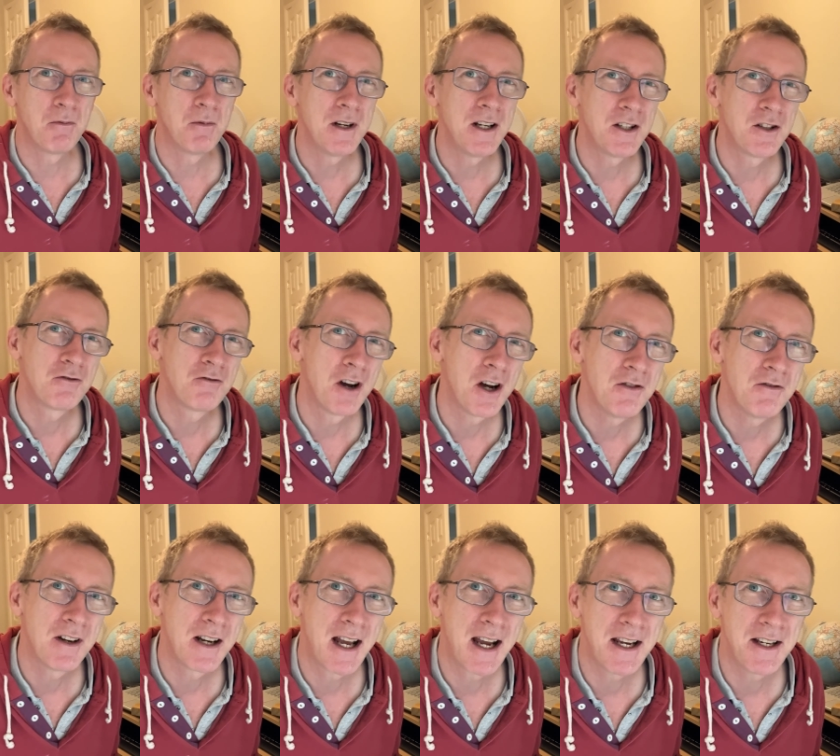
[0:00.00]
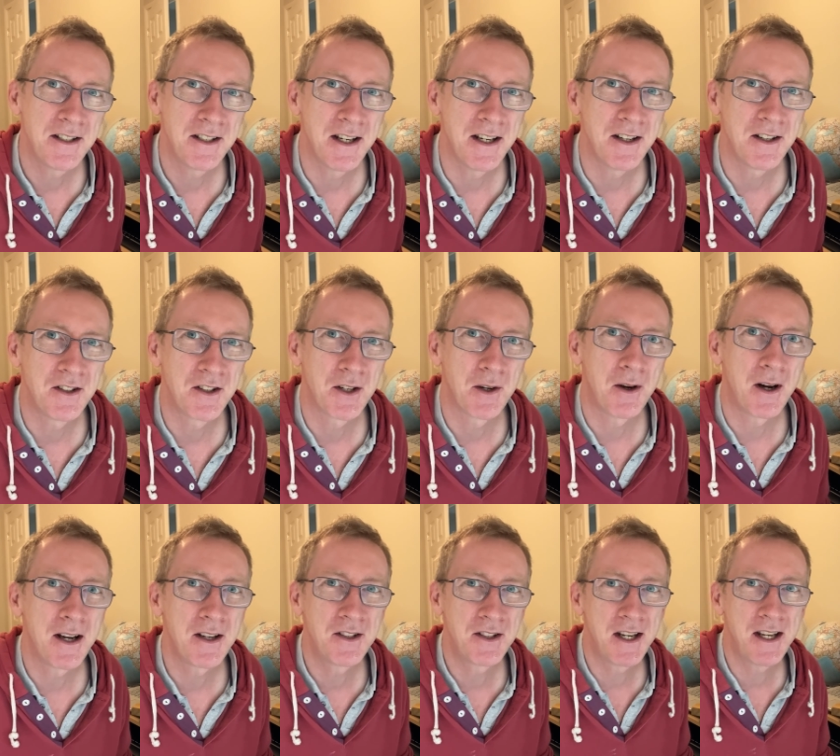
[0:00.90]
Well, it's crow related, so
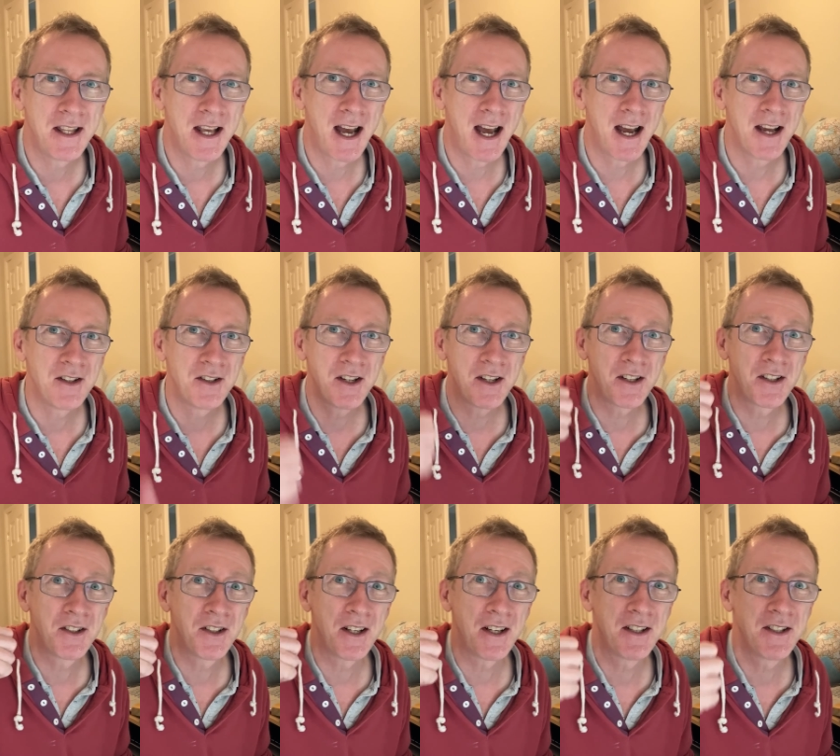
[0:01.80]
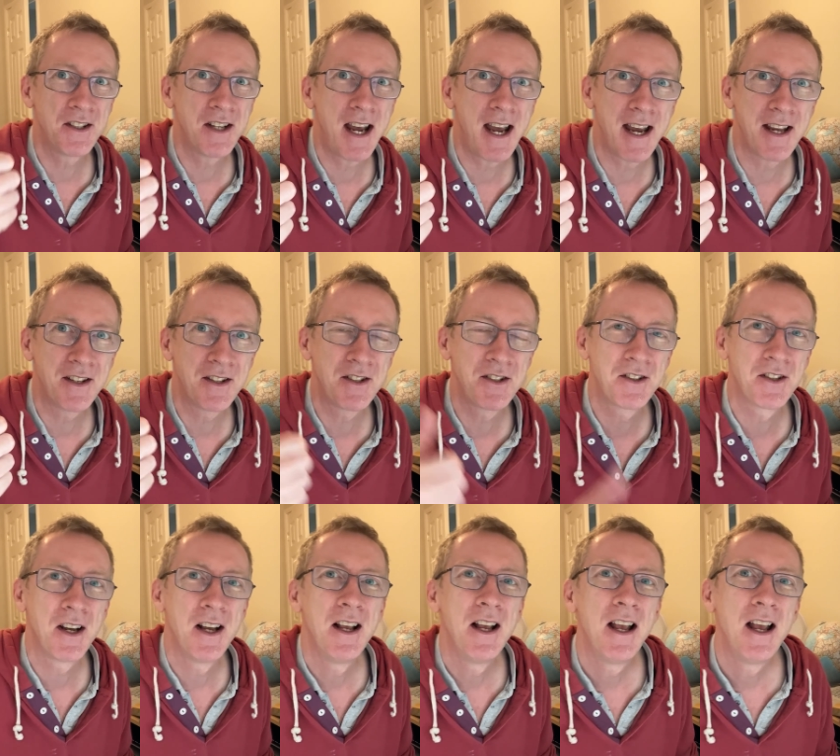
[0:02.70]
I see that as a success.